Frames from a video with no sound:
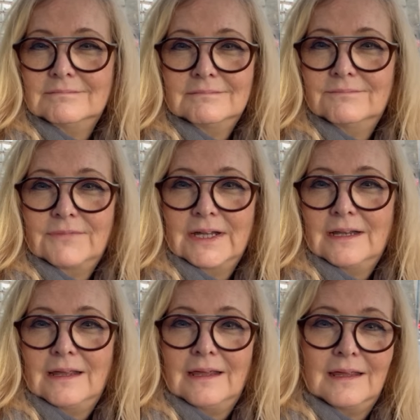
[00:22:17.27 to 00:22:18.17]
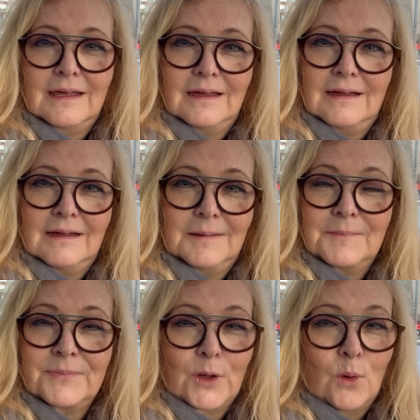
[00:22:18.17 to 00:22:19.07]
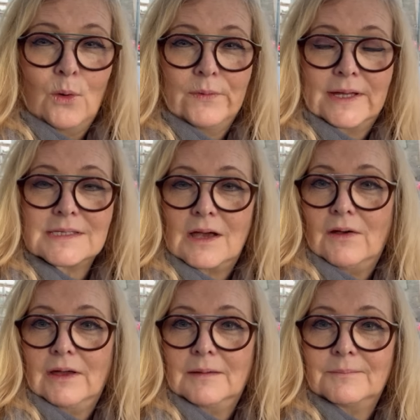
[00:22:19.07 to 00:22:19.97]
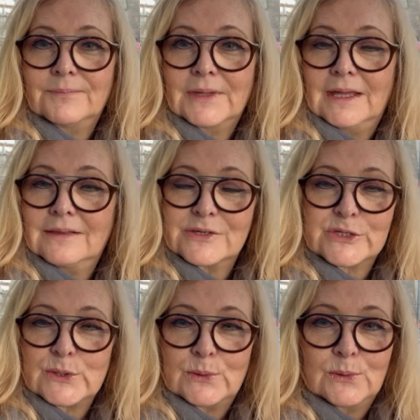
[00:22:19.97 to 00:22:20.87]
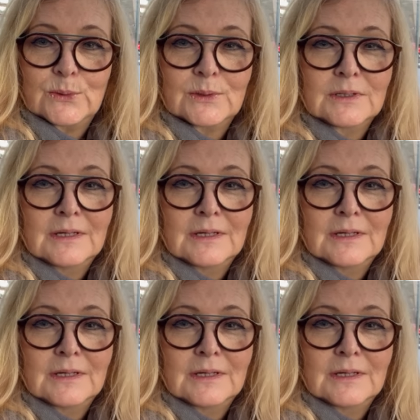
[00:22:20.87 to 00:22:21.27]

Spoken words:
really all their time in the store,